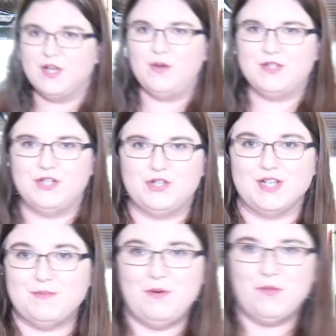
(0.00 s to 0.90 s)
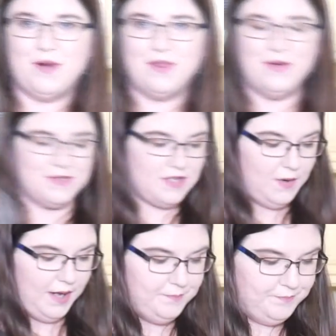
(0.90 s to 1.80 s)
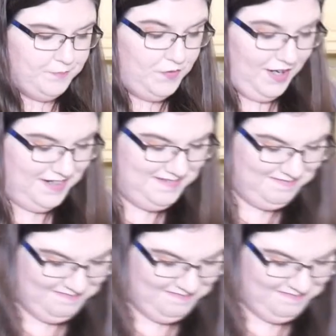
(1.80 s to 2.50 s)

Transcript: always good to trust me with one of those. Okay, moving on.